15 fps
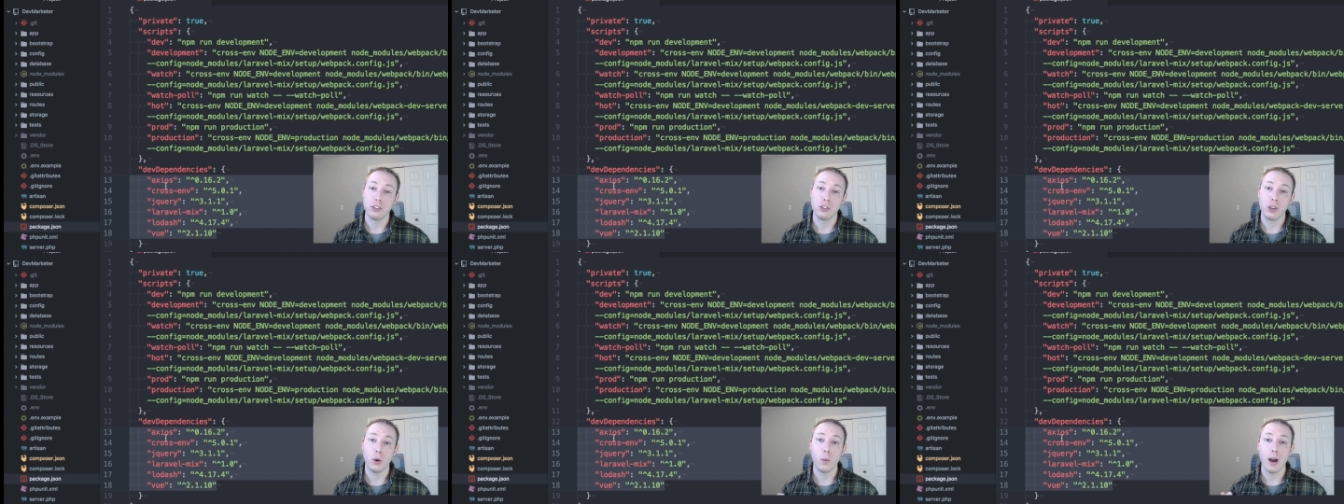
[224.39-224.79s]

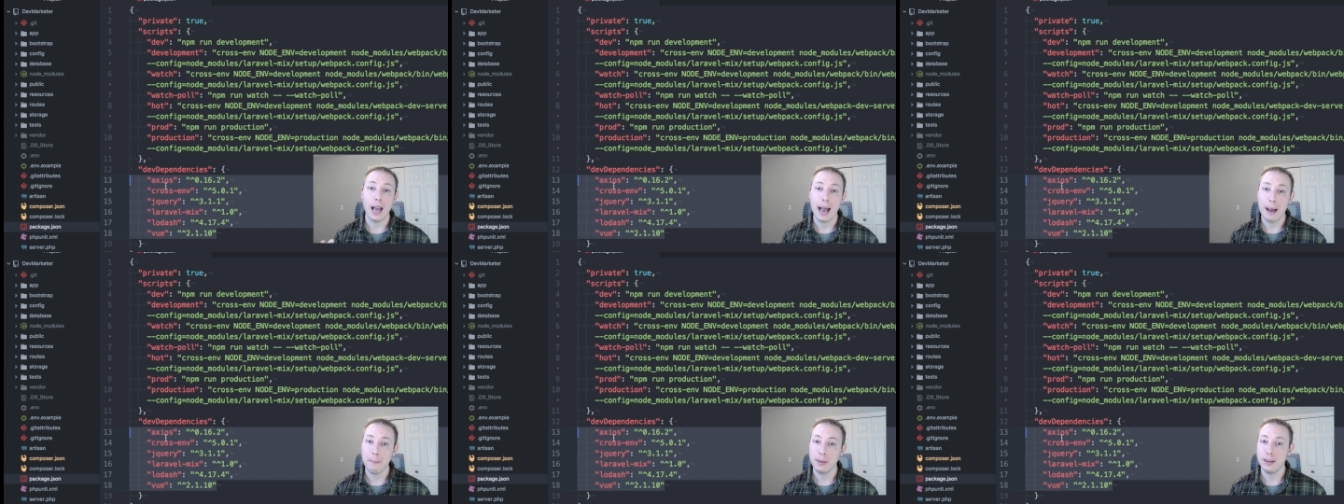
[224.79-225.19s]
So what
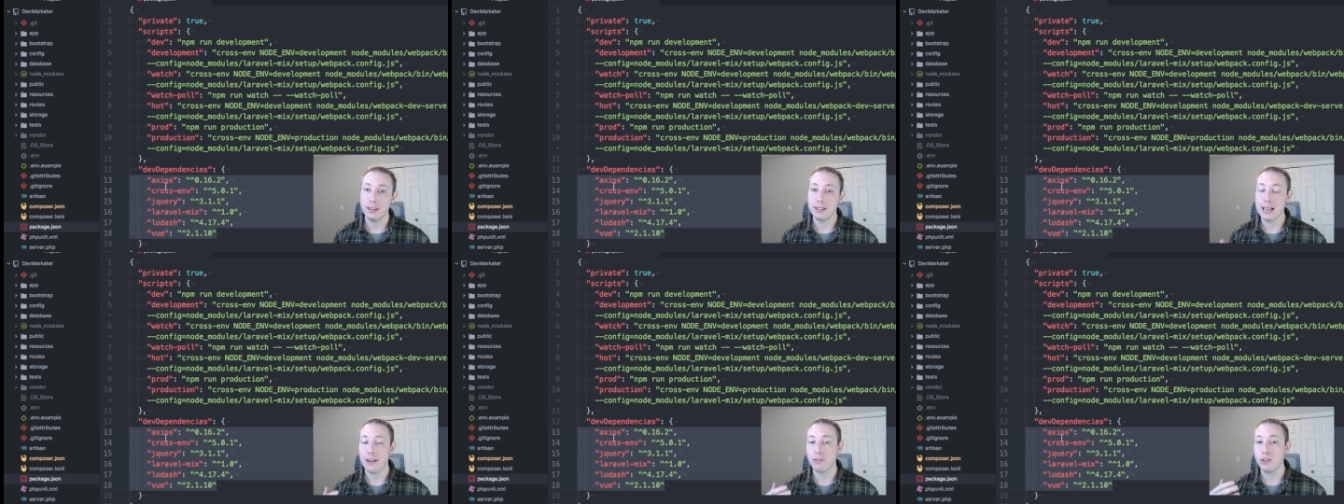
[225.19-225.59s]
happened
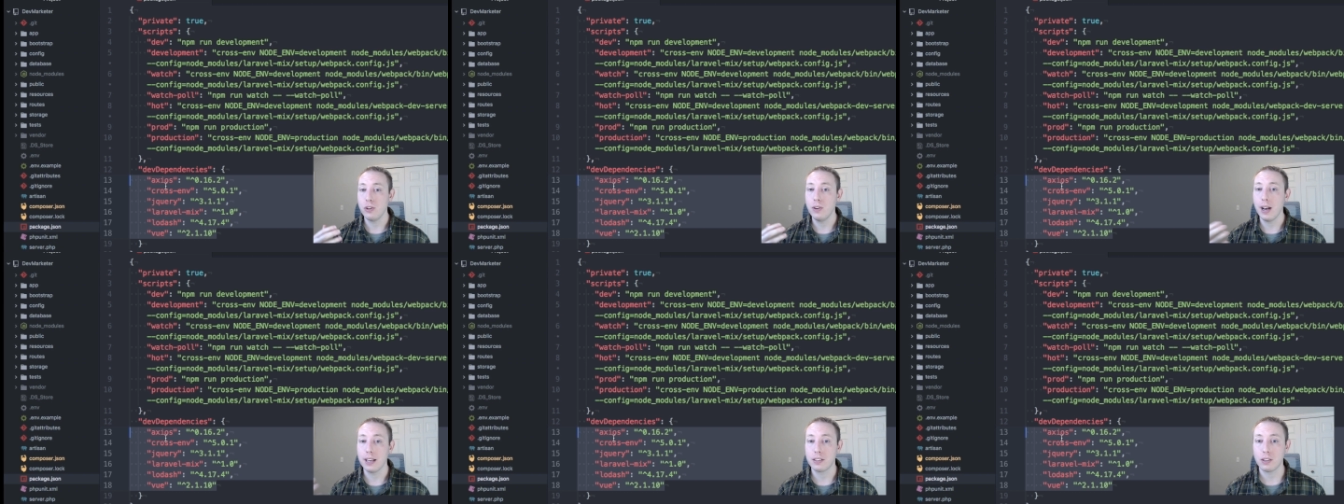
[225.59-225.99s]
is after
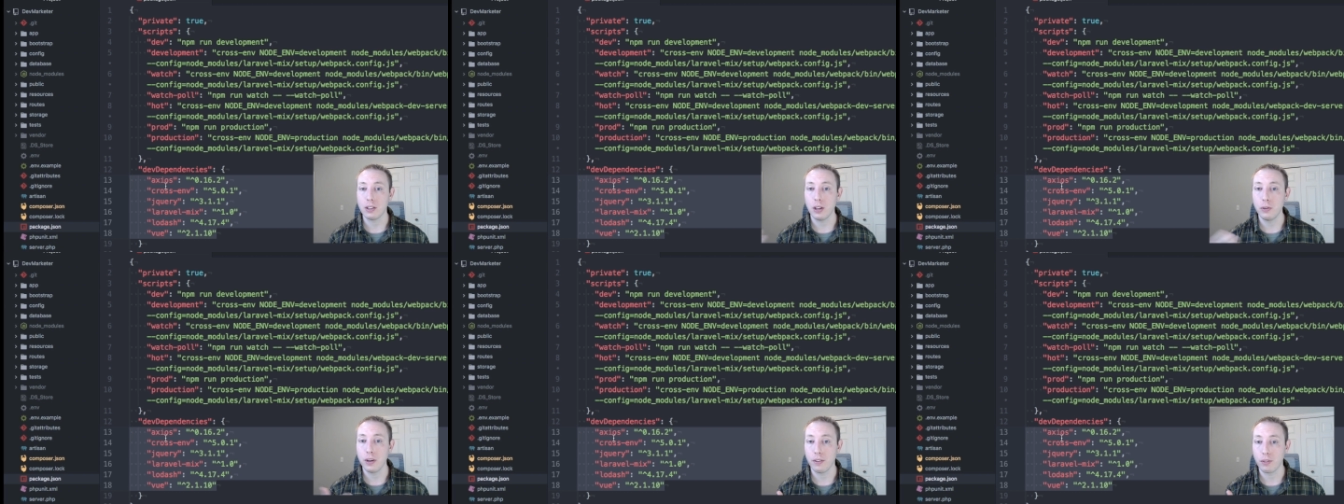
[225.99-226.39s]
you guys
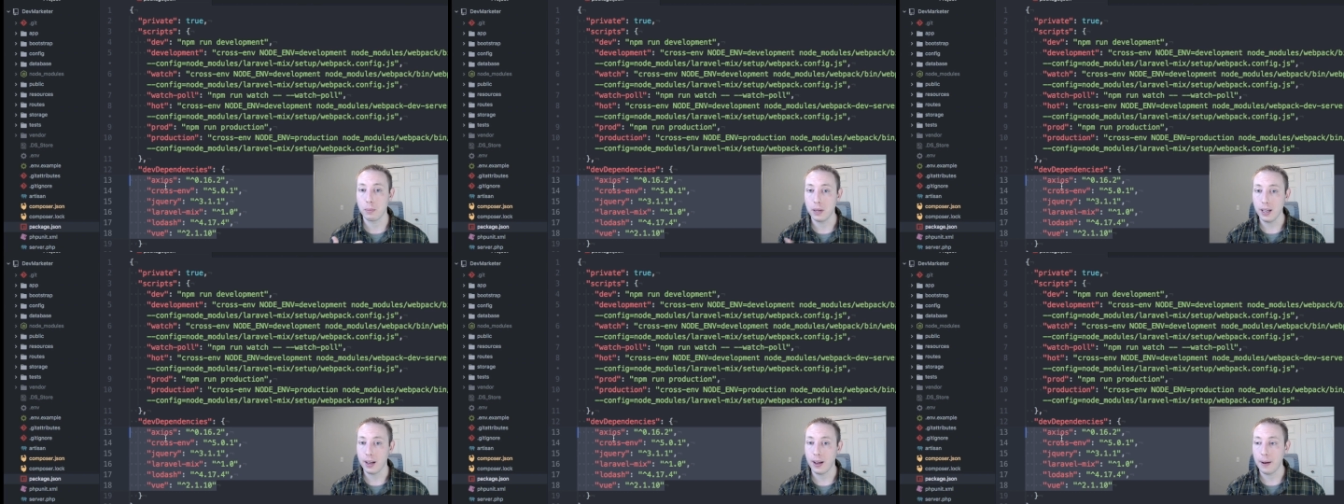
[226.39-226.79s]
cloned it
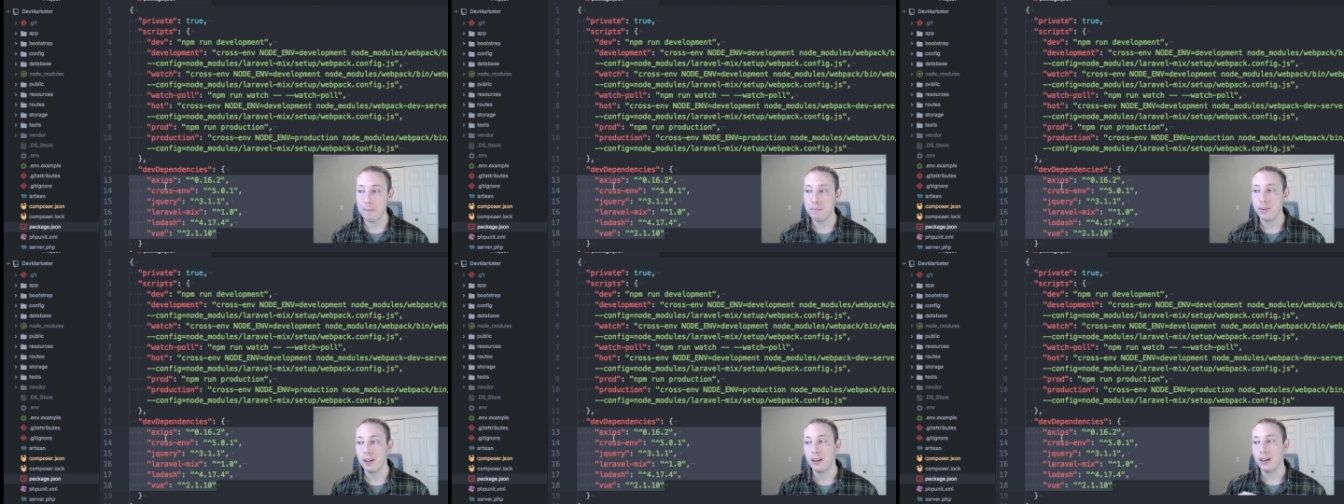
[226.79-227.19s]
from
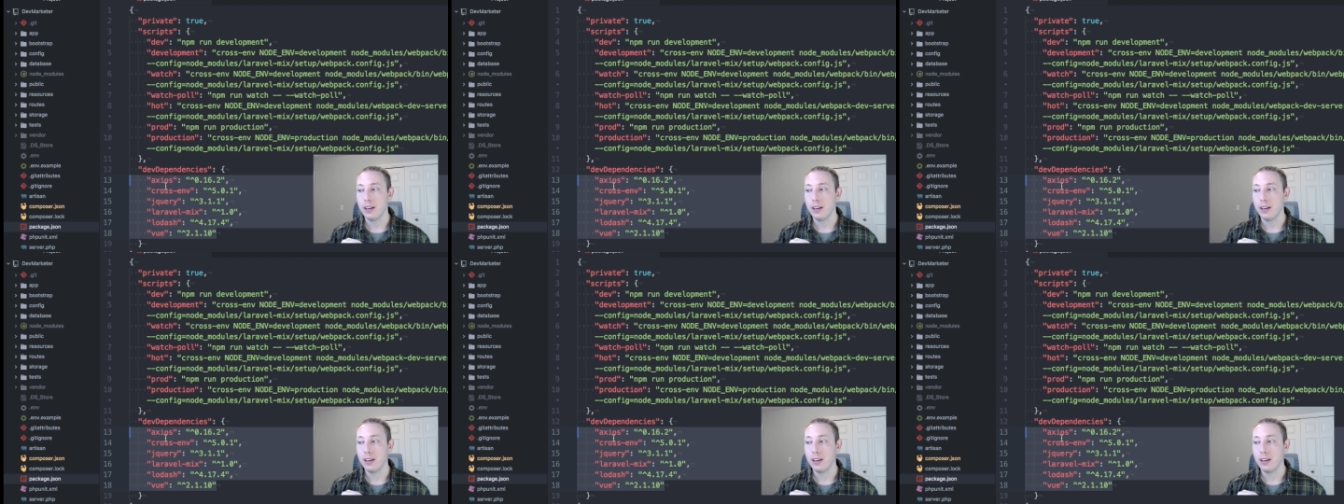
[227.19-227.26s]
GitHub,